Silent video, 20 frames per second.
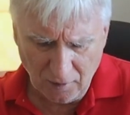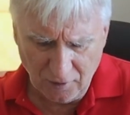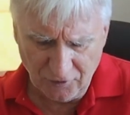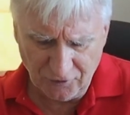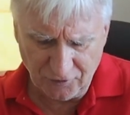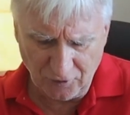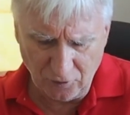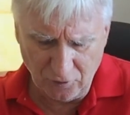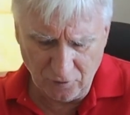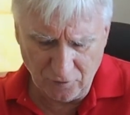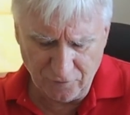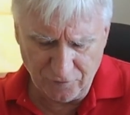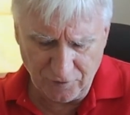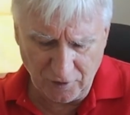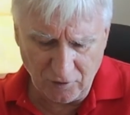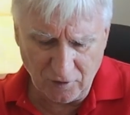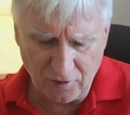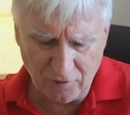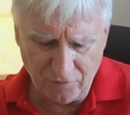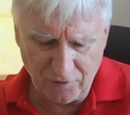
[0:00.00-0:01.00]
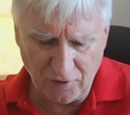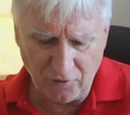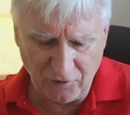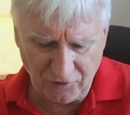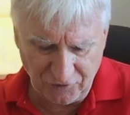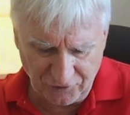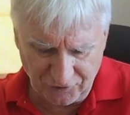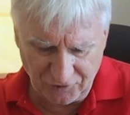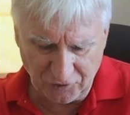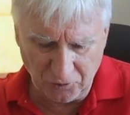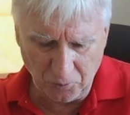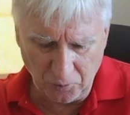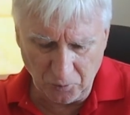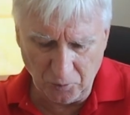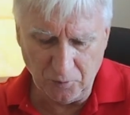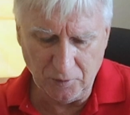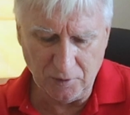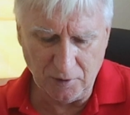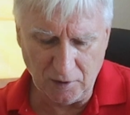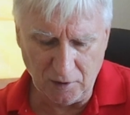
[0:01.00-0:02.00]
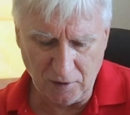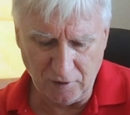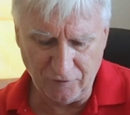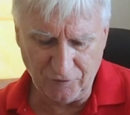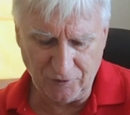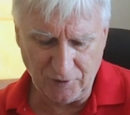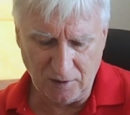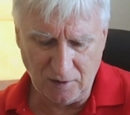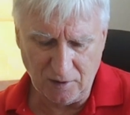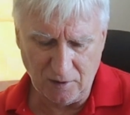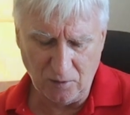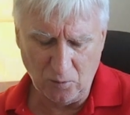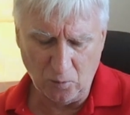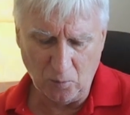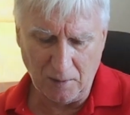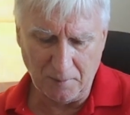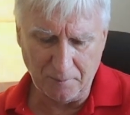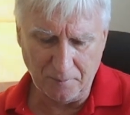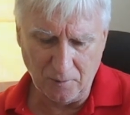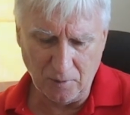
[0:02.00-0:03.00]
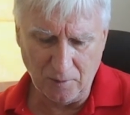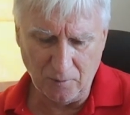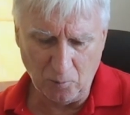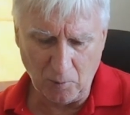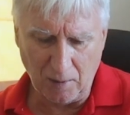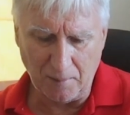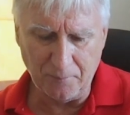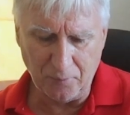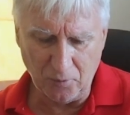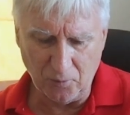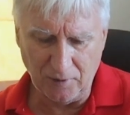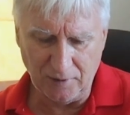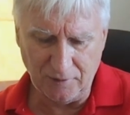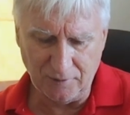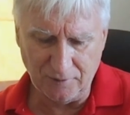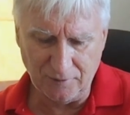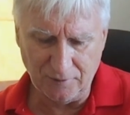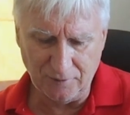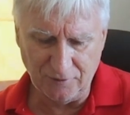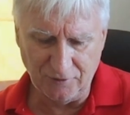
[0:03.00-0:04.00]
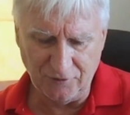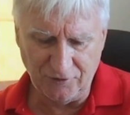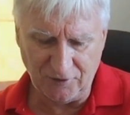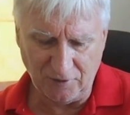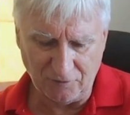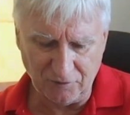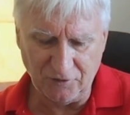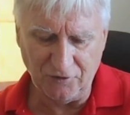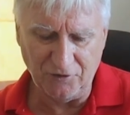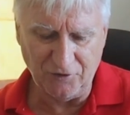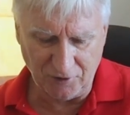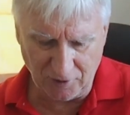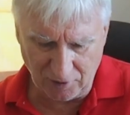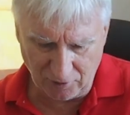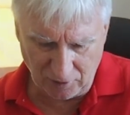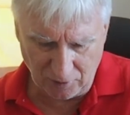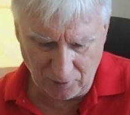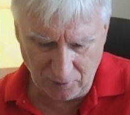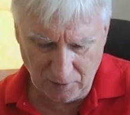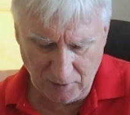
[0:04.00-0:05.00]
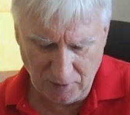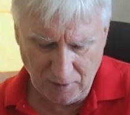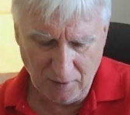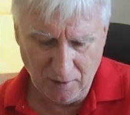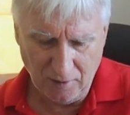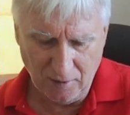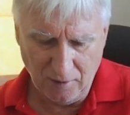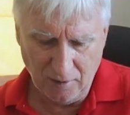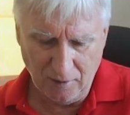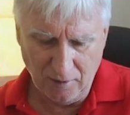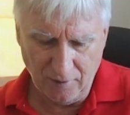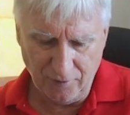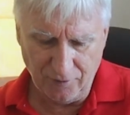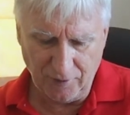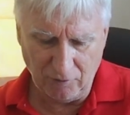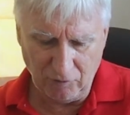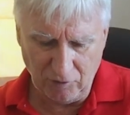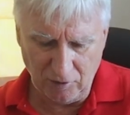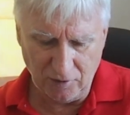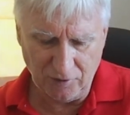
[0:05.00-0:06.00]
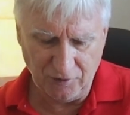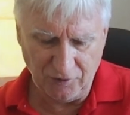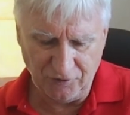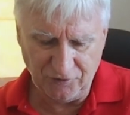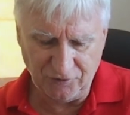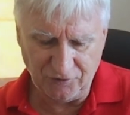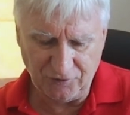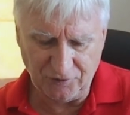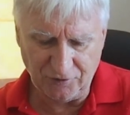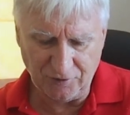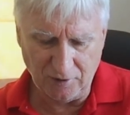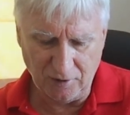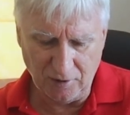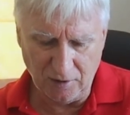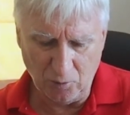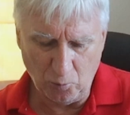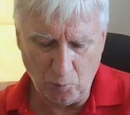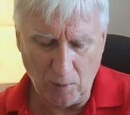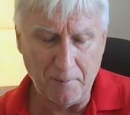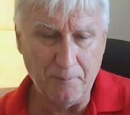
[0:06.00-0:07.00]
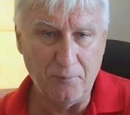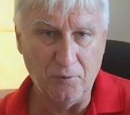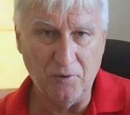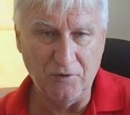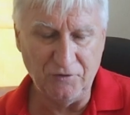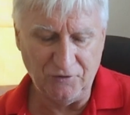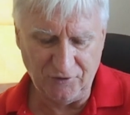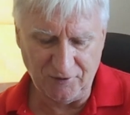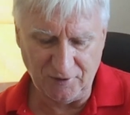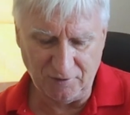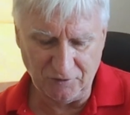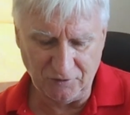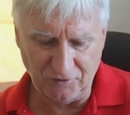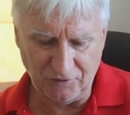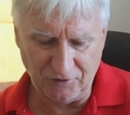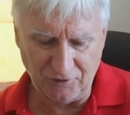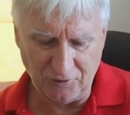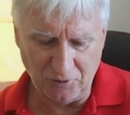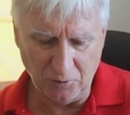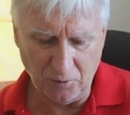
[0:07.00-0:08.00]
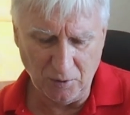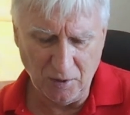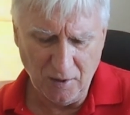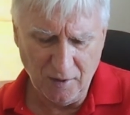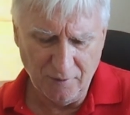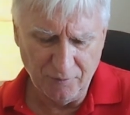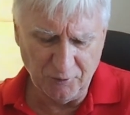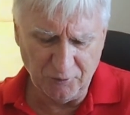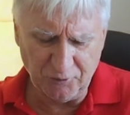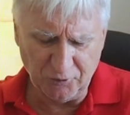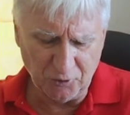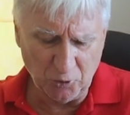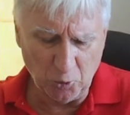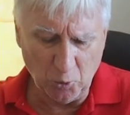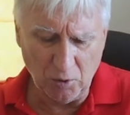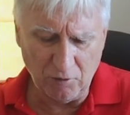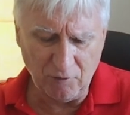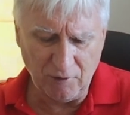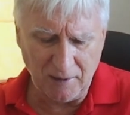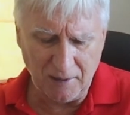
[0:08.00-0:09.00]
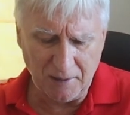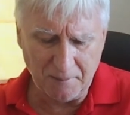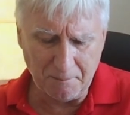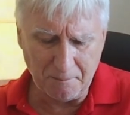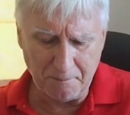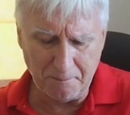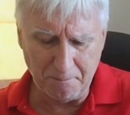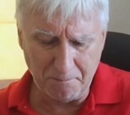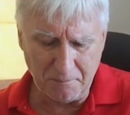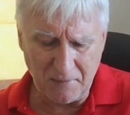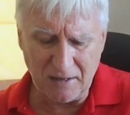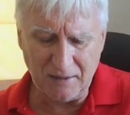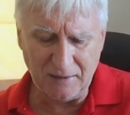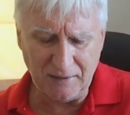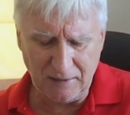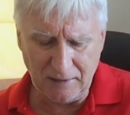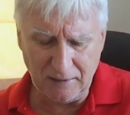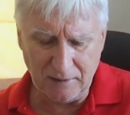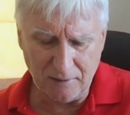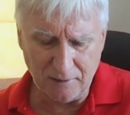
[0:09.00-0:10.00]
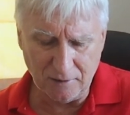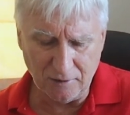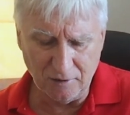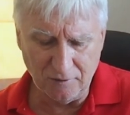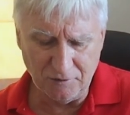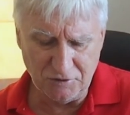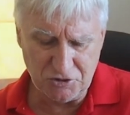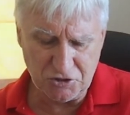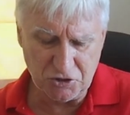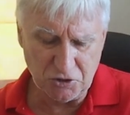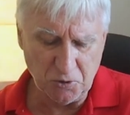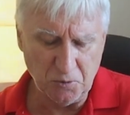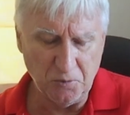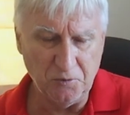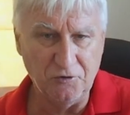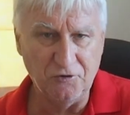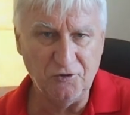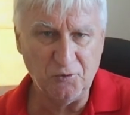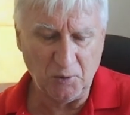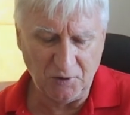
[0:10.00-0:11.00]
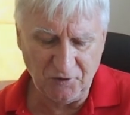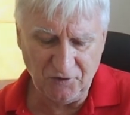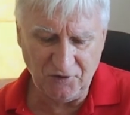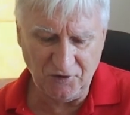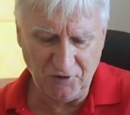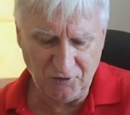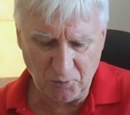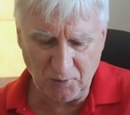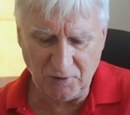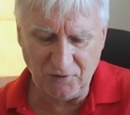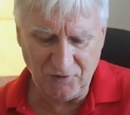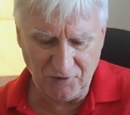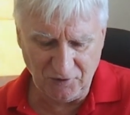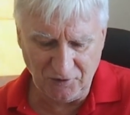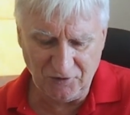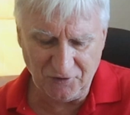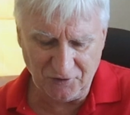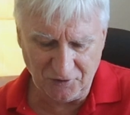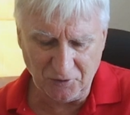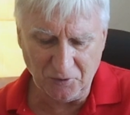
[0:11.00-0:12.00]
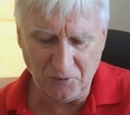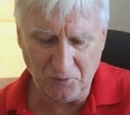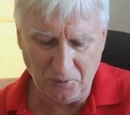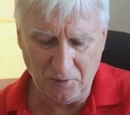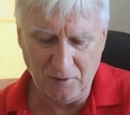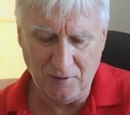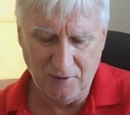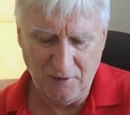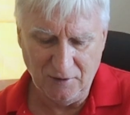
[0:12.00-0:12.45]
So very soon after 1.70, they released 1.72. This is all around May and June 2022.